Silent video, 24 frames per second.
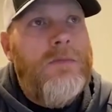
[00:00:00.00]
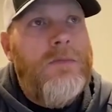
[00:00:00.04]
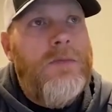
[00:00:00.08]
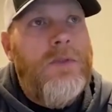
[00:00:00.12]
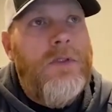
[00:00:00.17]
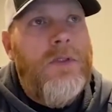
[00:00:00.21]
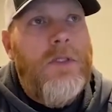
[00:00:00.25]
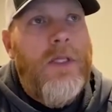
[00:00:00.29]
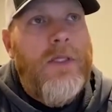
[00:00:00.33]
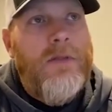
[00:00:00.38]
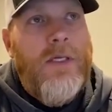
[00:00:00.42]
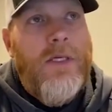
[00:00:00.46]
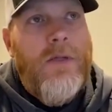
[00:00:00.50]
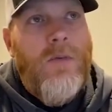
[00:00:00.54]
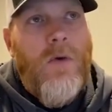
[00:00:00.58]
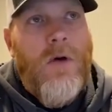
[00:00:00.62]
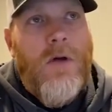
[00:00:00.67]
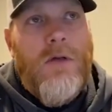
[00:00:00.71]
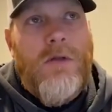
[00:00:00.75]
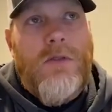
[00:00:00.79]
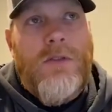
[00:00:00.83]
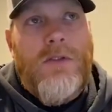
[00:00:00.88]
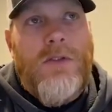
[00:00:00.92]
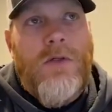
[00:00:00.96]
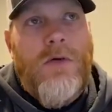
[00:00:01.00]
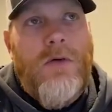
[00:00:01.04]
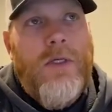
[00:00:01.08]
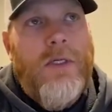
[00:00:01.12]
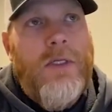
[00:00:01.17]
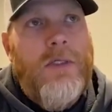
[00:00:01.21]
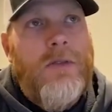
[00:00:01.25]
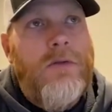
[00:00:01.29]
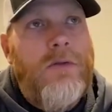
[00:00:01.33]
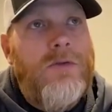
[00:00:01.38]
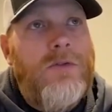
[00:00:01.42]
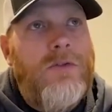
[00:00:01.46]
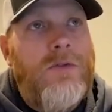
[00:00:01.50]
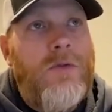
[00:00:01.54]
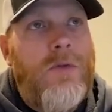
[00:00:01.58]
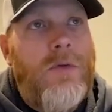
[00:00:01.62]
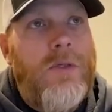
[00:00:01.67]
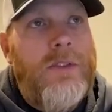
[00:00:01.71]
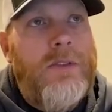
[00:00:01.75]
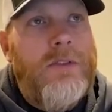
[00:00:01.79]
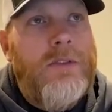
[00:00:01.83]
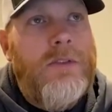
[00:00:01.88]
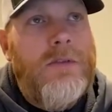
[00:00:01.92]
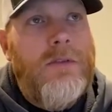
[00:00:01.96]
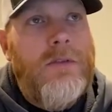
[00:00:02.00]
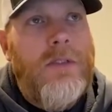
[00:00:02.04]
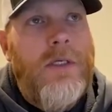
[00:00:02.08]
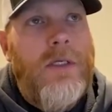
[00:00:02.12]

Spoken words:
You let that water soak into those joints,